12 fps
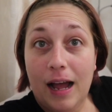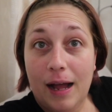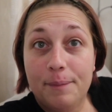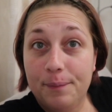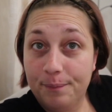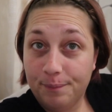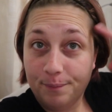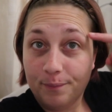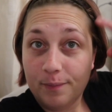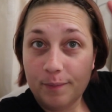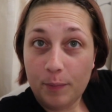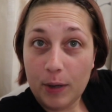uh, mm,
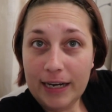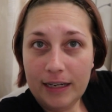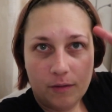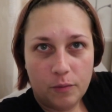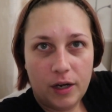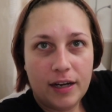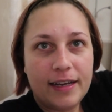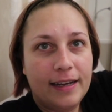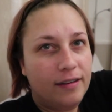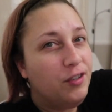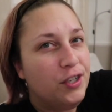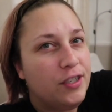brain
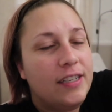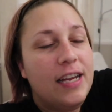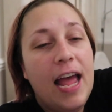working good